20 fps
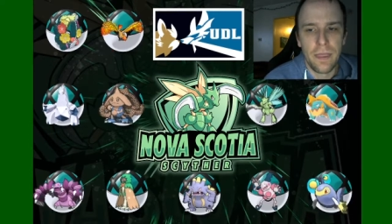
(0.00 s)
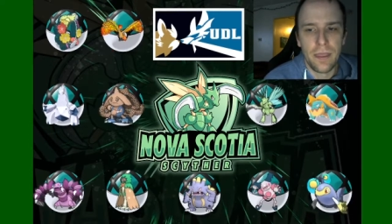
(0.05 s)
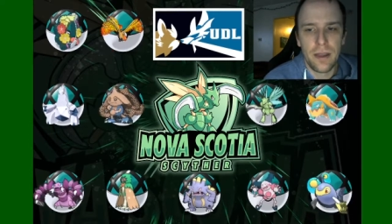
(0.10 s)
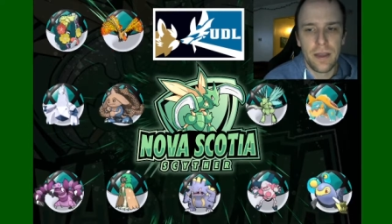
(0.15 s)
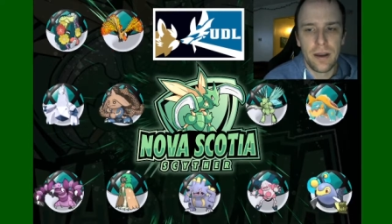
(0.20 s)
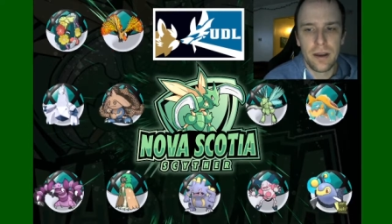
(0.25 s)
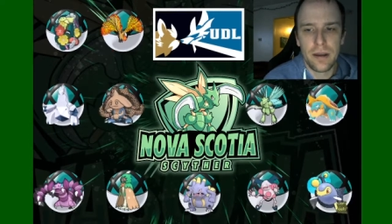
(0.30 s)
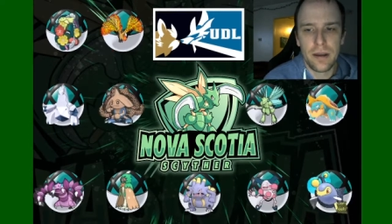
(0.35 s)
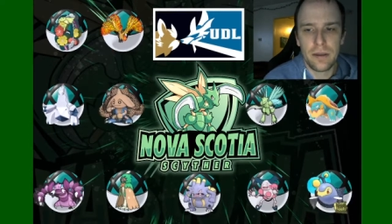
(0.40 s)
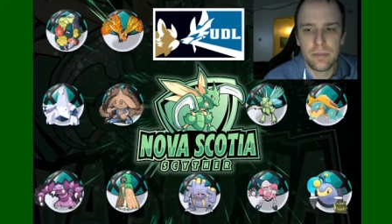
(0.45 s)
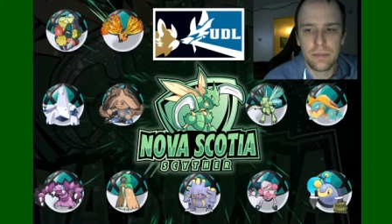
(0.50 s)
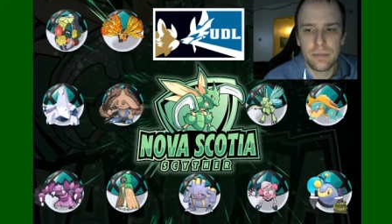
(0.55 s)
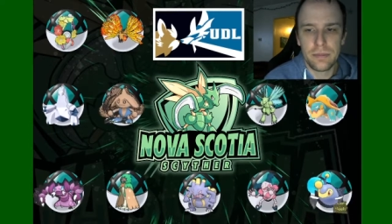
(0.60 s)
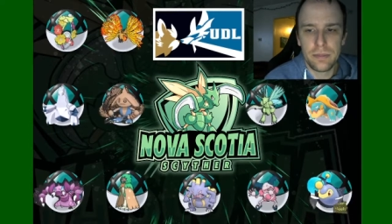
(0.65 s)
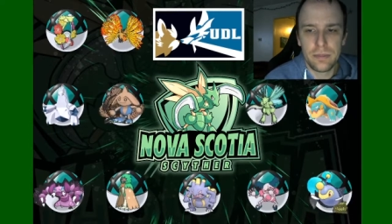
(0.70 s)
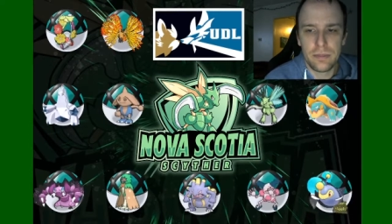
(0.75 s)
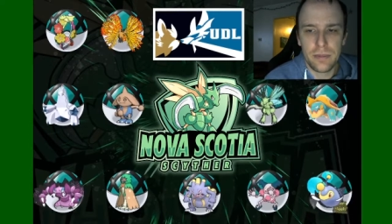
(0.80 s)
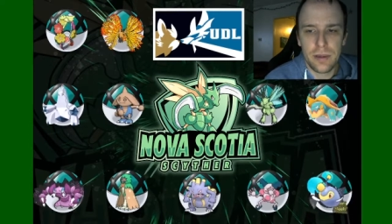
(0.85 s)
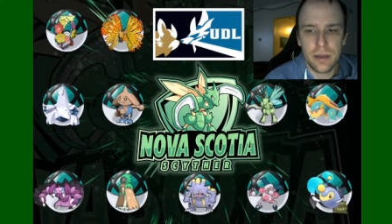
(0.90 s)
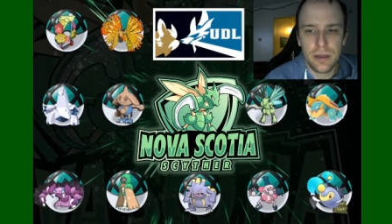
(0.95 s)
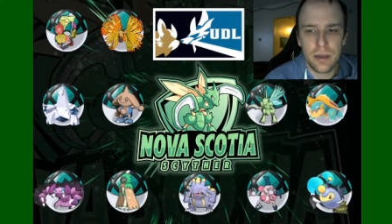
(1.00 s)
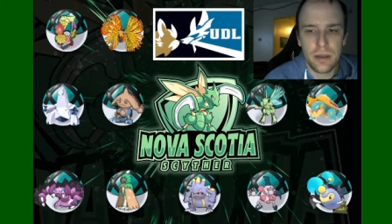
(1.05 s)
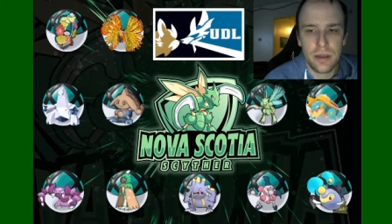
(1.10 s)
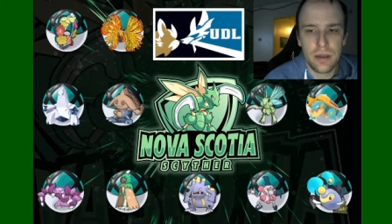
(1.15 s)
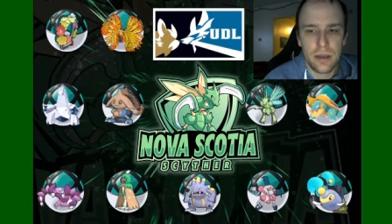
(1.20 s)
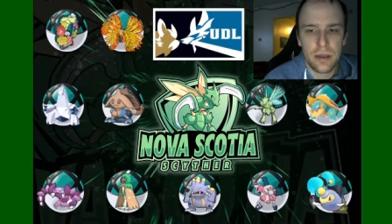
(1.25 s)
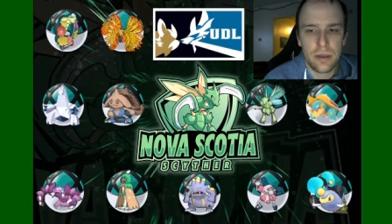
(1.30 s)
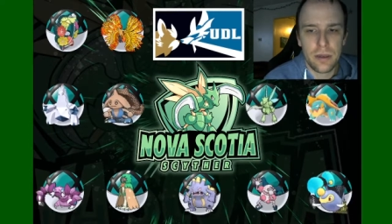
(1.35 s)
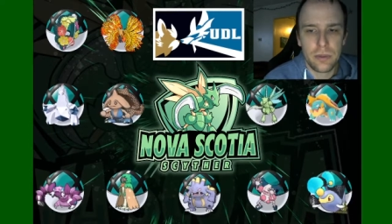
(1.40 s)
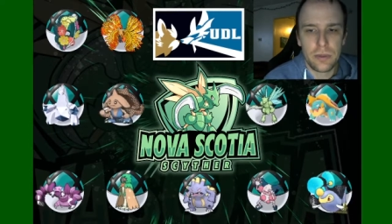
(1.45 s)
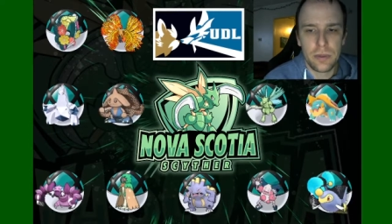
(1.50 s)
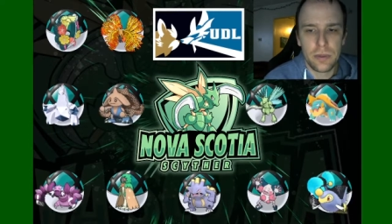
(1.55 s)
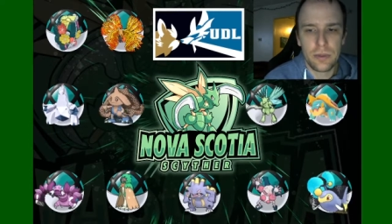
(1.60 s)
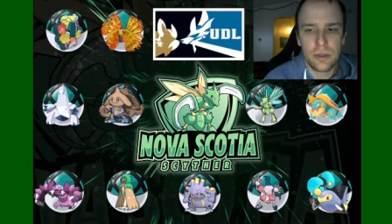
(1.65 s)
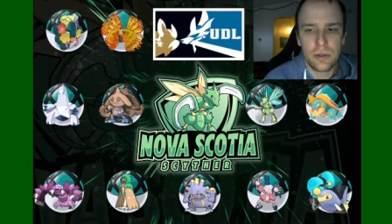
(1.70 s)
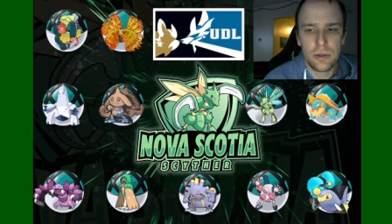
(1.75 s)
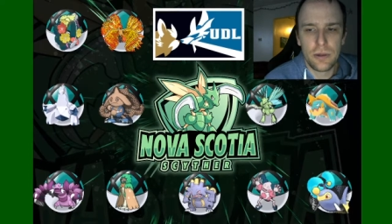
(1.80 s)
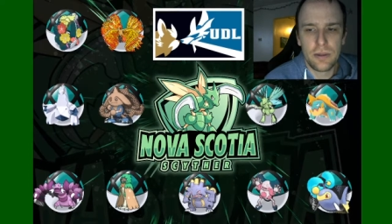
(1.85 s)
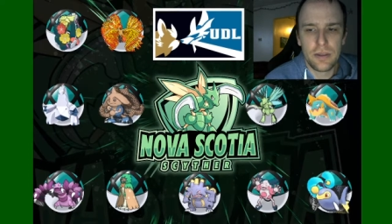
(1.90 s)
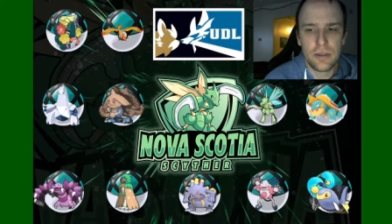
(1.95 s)
But we
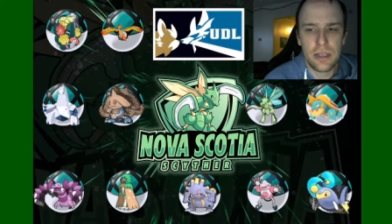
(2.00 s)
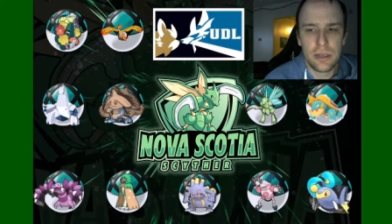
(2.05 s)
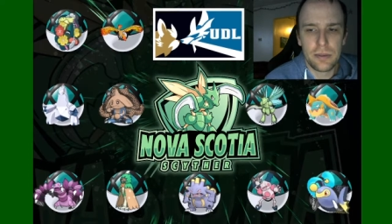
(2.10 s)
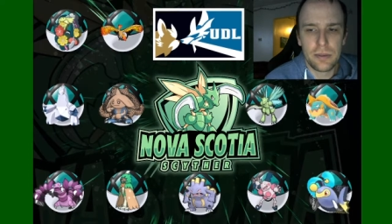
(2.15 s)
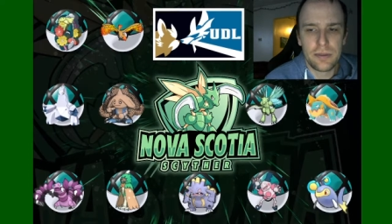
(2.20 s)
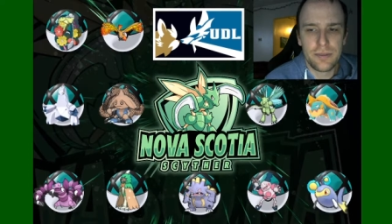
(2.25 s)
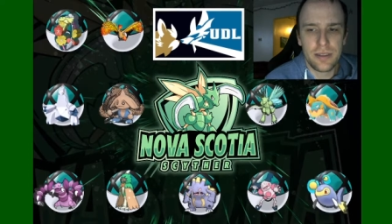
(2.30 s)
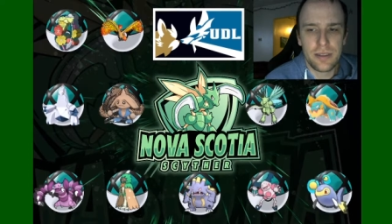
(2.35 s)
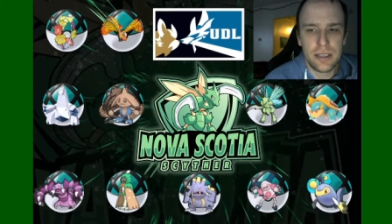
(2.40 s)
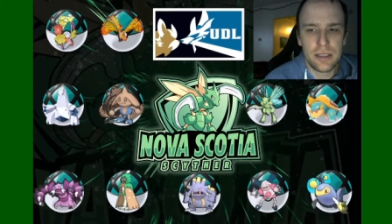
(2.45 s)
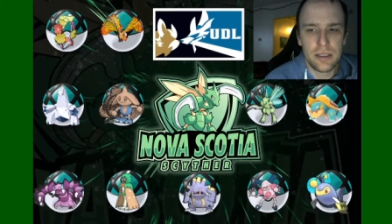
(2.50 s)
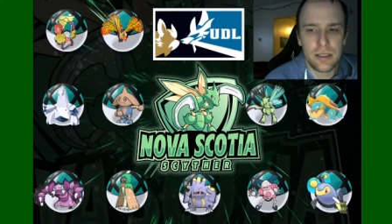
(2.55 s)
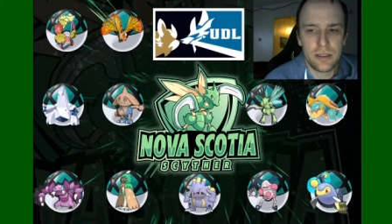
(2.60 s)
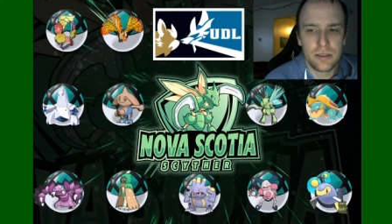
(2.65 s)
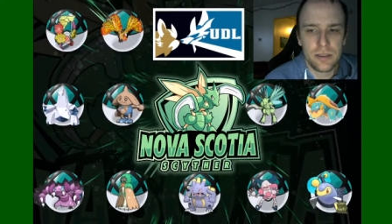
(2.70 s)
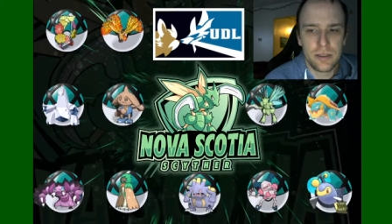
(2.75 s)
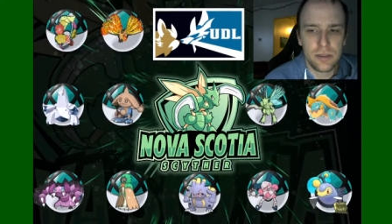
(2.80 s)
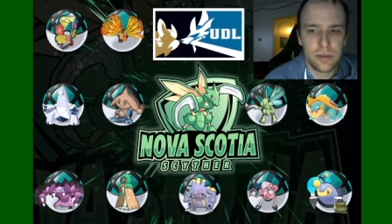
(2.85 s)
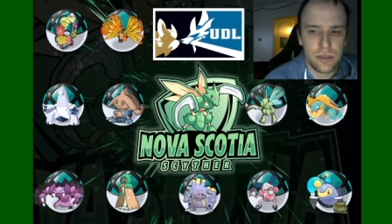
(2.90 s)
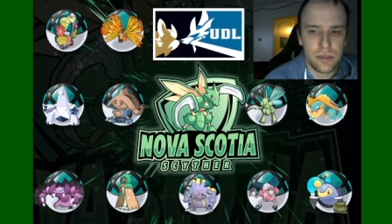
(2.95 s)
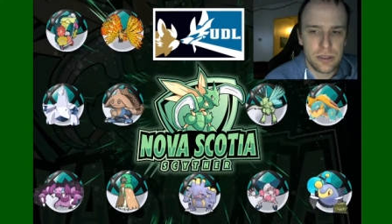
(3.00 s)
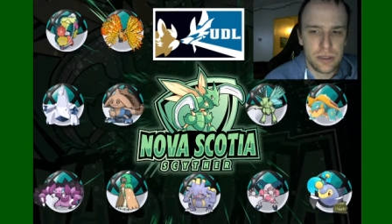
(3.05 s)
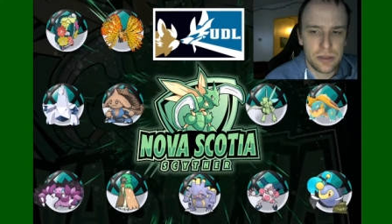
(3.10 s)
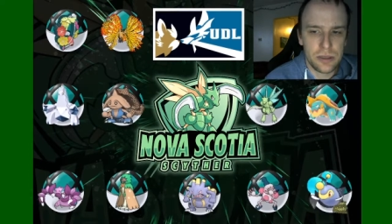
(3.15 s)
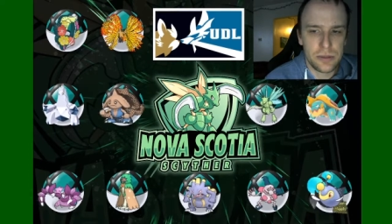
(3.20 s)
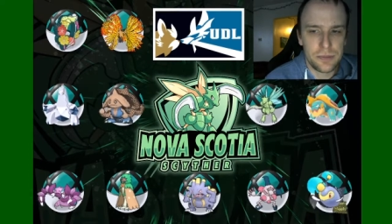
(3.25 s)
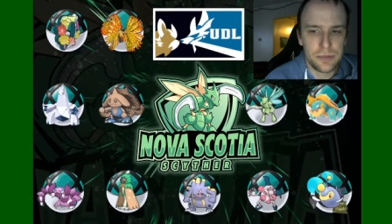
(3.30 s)
do have a couple fake out users.